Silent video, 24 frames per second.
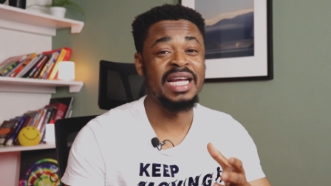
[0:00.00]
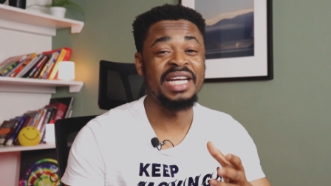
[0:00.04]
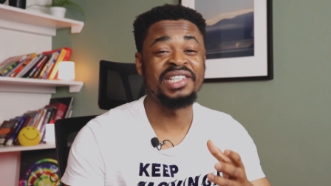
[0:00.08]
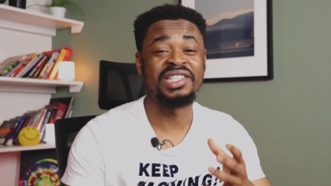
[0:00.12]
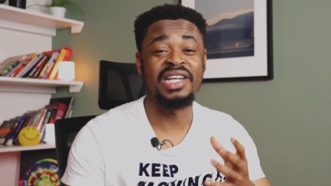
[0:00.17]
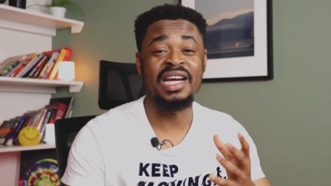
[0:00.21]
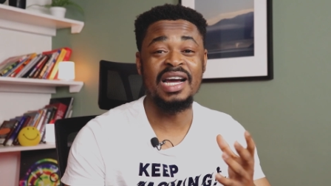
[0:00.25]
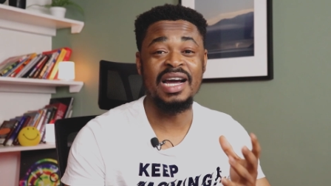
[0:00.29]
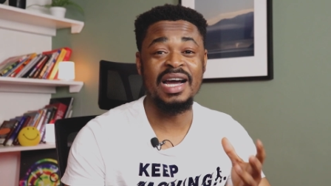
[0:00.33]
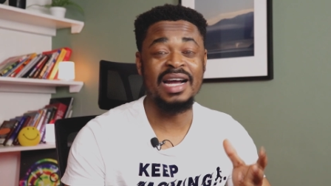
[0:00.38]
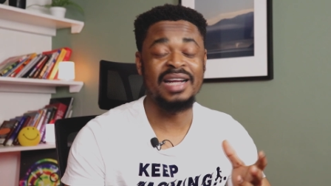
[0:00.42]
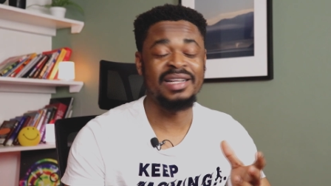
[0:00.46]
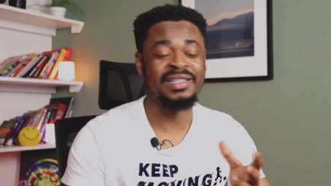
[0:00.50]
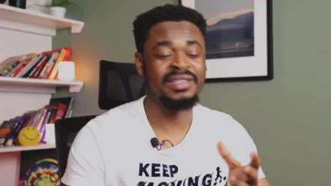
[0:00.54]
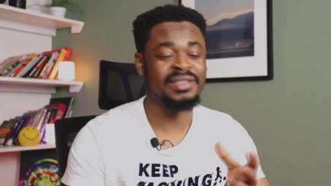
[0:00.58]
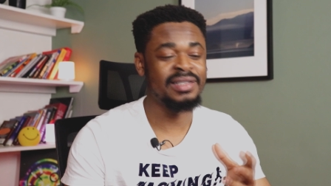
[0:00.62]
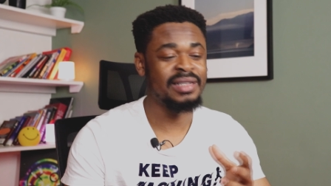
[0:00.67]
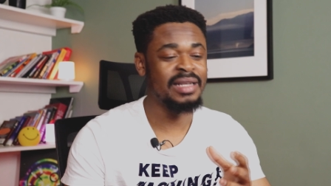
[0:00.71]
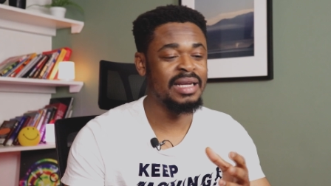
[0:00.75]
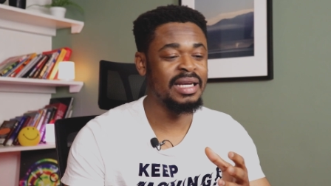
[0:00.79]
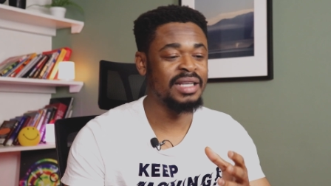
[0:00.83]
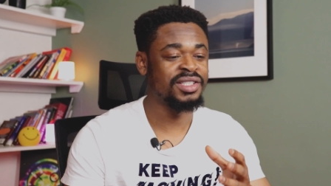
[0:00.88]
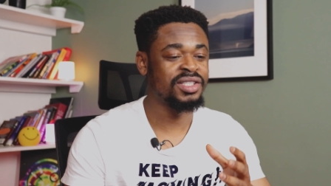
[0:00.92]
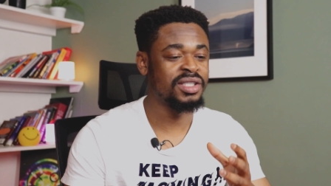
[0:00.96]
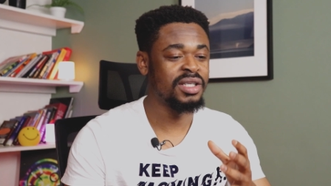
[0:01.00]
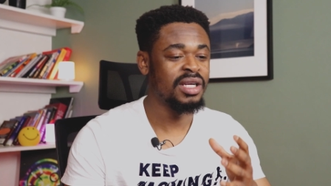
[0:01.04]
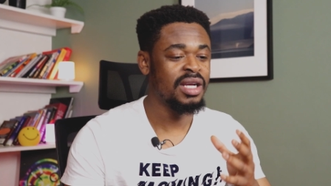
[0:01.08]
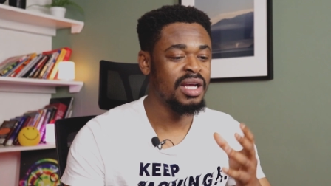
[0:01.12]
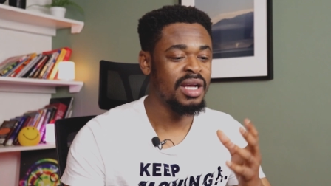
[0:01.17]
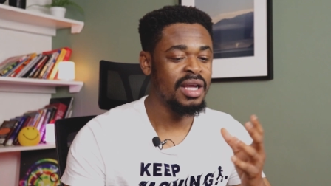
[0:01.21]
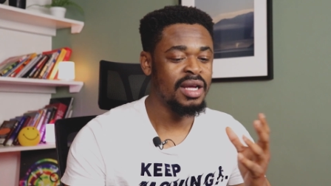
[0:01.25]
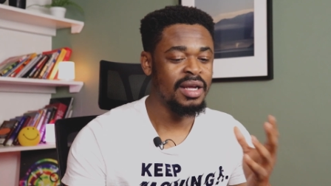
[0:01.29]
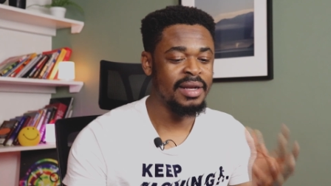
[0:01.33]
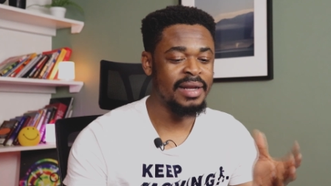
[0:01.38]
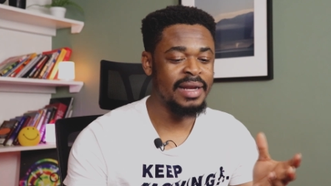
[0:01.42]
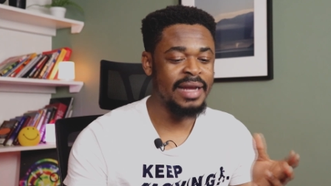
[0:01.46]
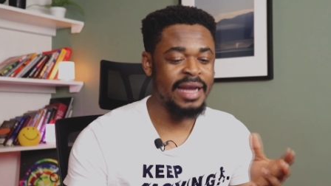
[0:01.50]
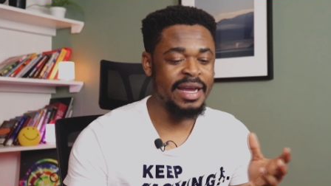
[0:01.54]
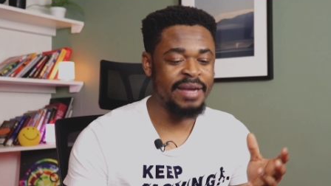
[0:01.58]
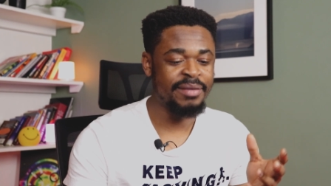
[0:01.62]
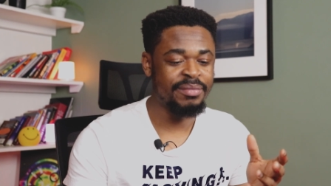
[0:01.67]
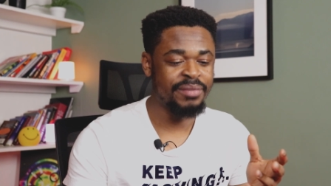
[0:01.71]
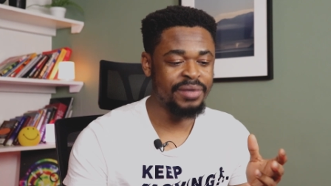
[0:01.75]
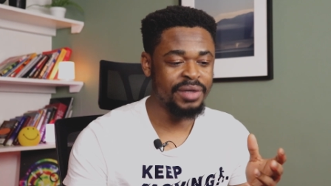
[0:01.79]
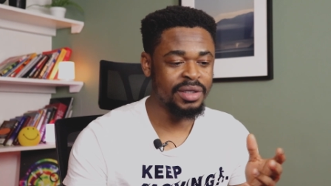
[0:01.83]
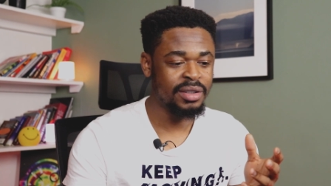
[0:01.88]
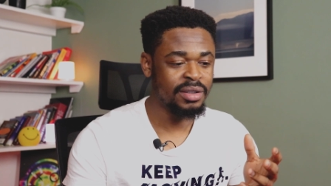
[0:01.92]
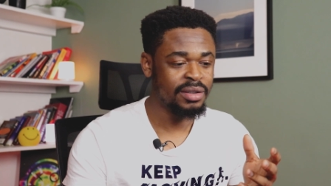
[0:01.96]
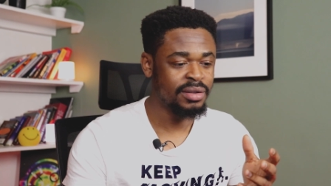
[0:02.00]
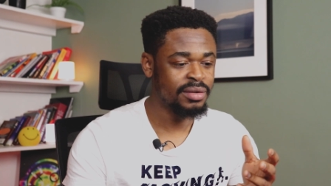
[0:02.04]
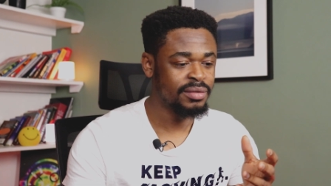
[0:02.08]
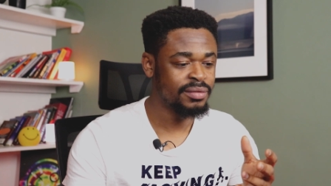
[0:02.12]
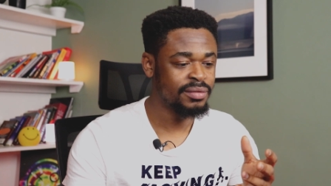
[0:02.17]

slash ads slash library.